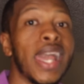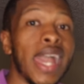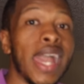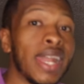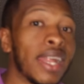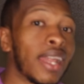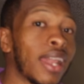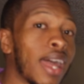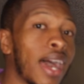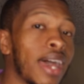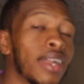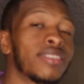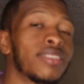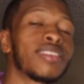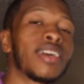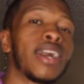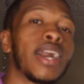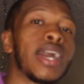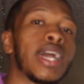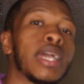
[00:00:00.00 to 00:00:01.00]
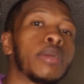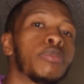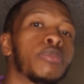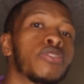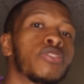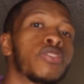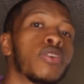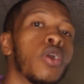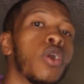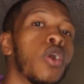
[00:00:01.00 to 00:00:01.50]
And a lot of
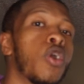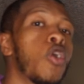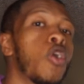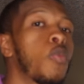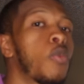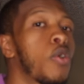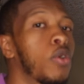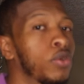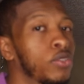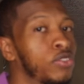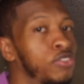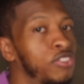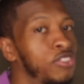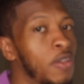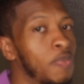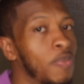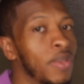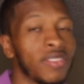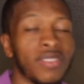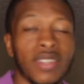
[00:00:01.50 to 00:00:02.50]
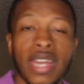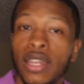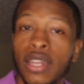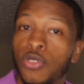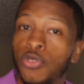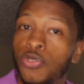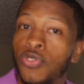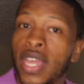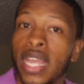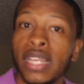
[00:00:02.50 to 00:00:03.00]
times, home ownership is not
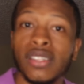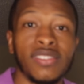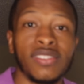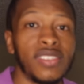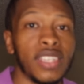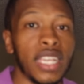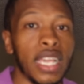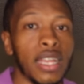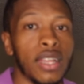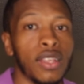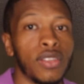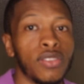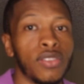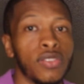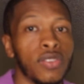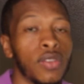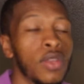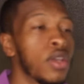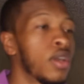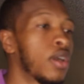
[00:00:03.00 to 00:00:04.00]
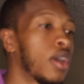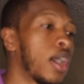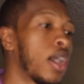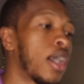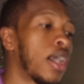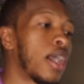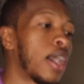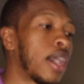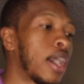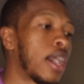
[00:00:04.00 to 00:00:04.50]
as fancy and as
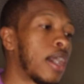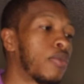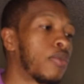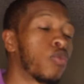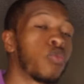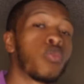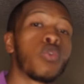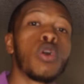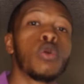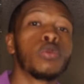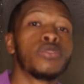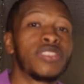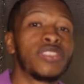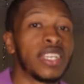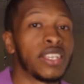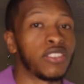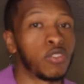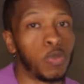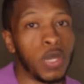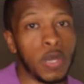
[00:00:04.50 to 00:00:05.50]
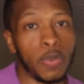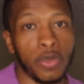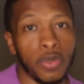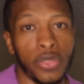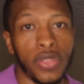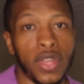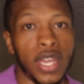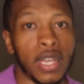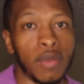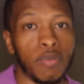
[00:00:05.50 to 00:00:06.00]
rosy as people
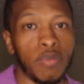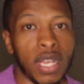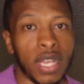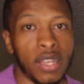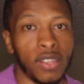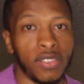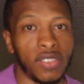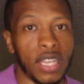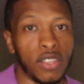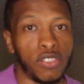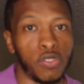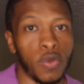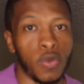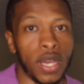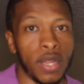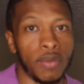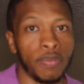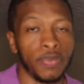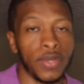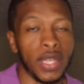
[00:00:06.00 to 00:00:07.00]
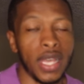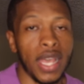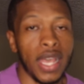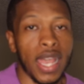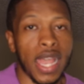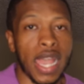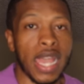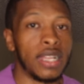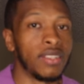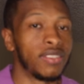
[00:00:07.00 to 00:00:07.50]
think. Because guess what?
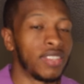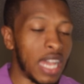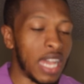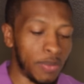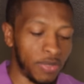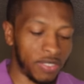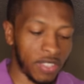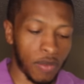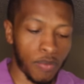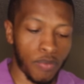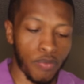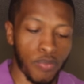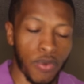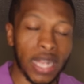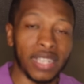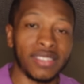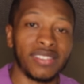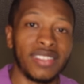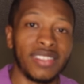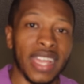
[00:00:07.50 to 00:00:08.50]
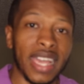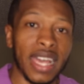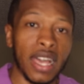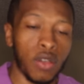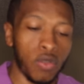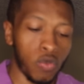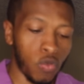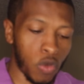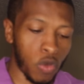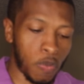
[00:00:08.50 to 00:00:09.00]
Anytime something breaks
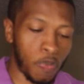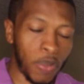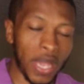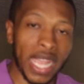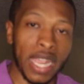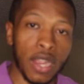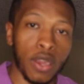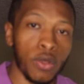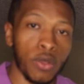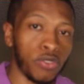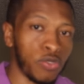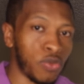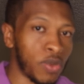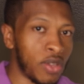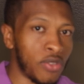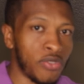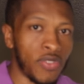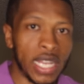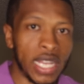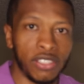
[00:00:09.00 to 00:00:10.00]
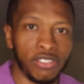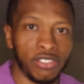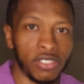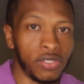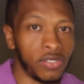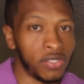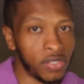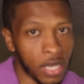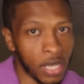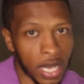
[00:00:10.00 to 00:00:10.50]
down, repairs,
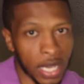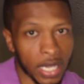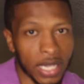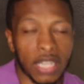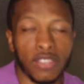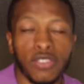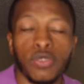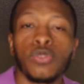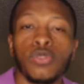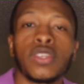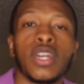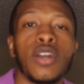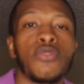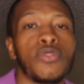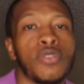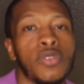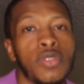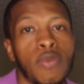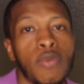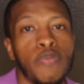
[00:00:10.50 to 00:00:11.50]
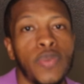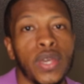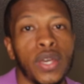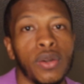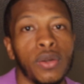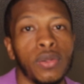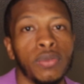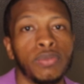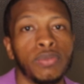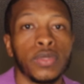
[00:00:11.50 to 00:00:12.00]
renovations, guess who's covering the bill?
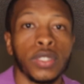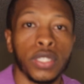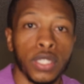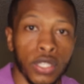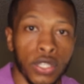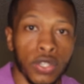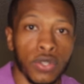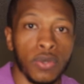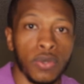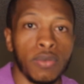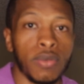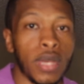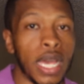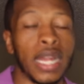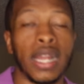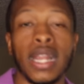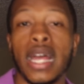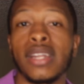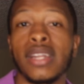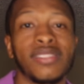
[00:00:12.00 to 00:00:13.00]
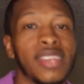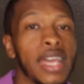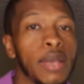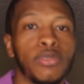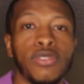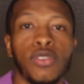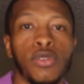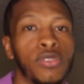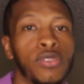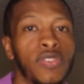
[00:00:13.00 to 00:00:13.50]
You. And a lot of times
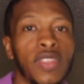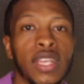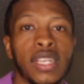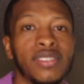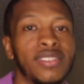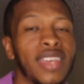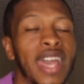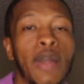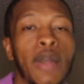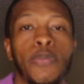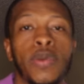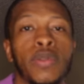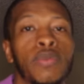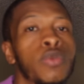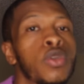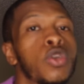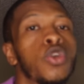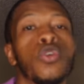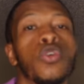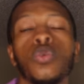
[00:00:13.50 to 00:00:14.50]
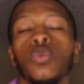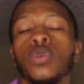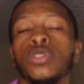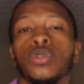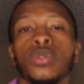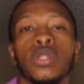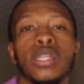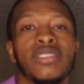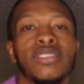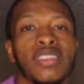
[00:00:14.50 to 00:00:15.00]
those things happen when you
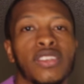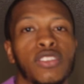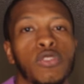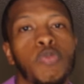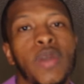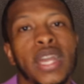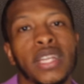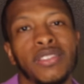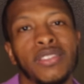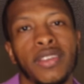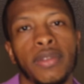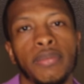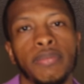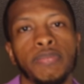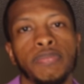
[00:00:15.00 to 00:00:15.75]
least expect it.